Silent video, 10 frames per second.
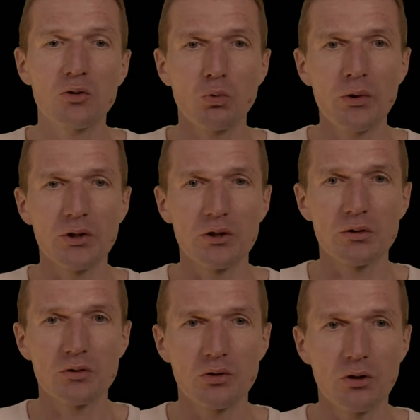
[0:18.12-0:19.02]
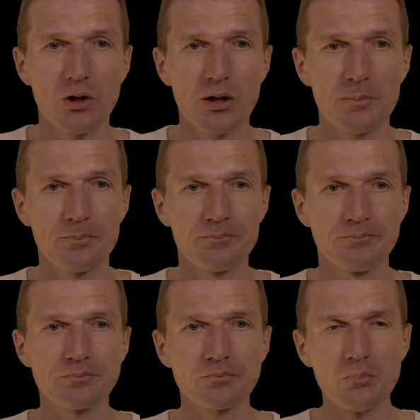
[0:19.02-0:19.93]
with it. So
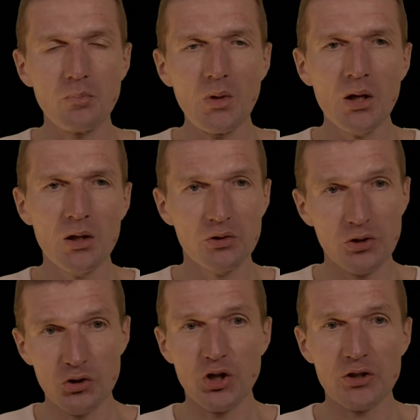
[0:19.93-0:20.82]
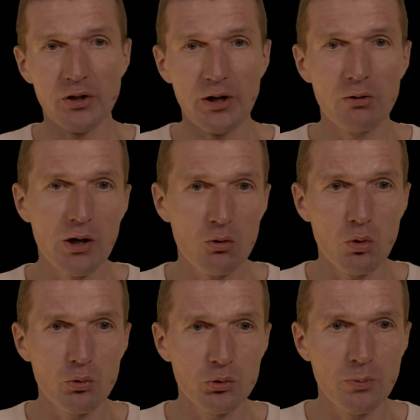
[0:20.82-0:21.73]
this is just a regular
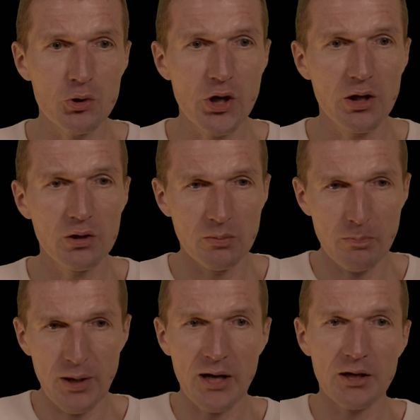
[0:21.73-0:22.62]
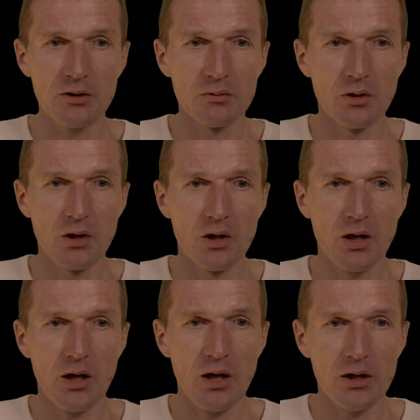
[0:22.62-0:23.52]
Quarkus project plugin,
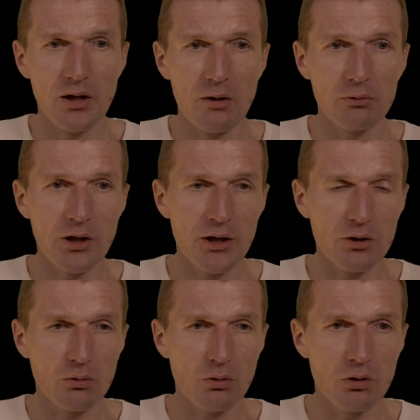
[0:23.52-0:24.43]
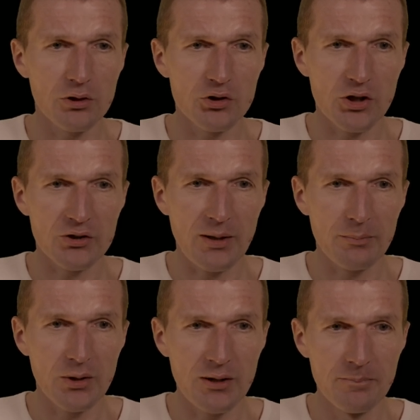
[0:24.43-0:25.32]
and I would like to call it just
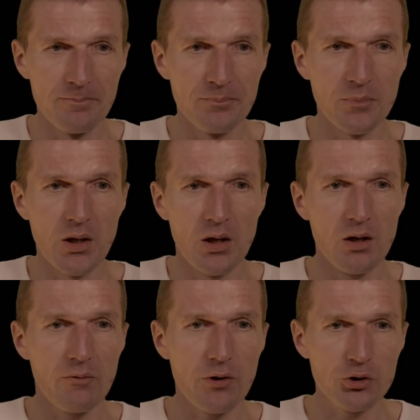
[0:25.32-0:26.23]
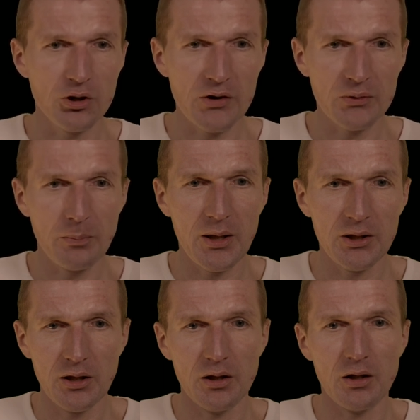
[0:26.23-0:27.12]
Lambda. Version doesn't
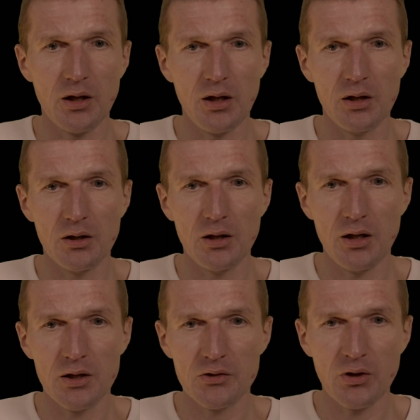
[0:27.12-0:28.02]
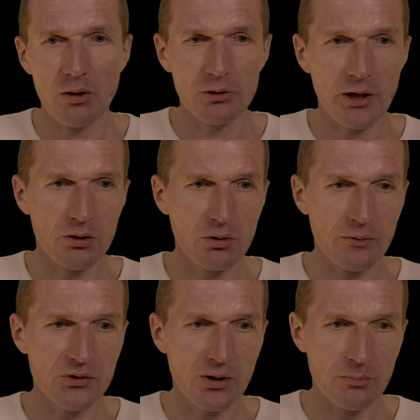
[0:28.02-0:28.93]
matter, and yes, I would like to
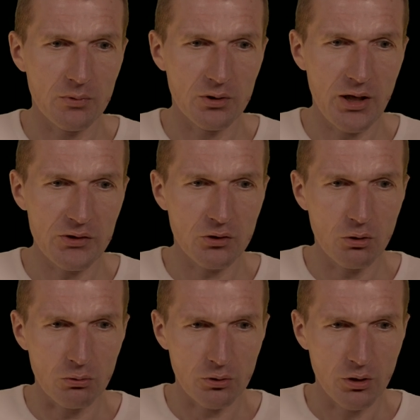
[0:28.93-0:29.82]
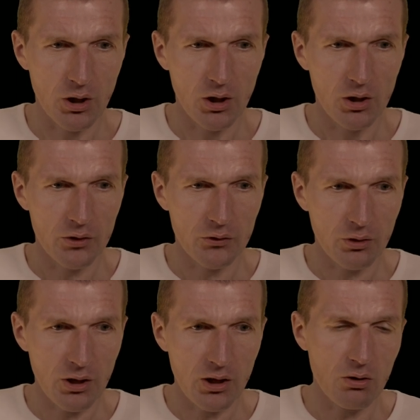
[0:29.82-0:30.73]
have some test code. So
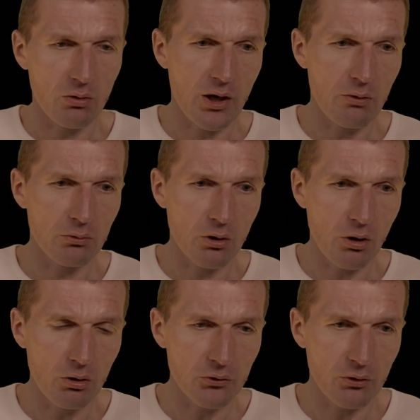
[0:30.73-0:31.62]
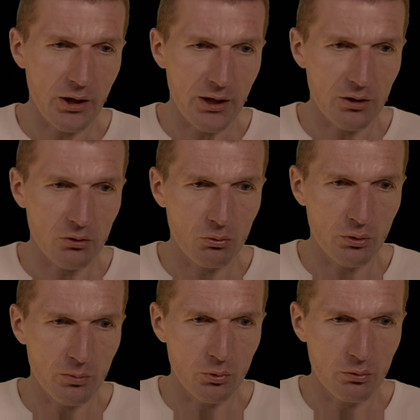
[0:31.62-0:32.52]
now I would also like to
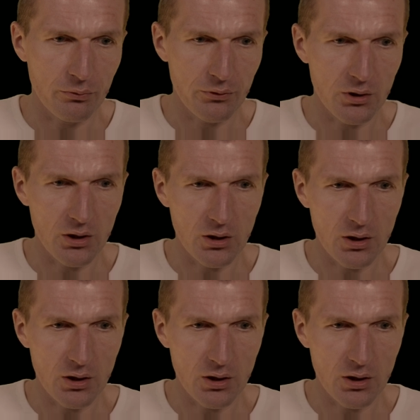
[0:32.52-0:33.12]
remove the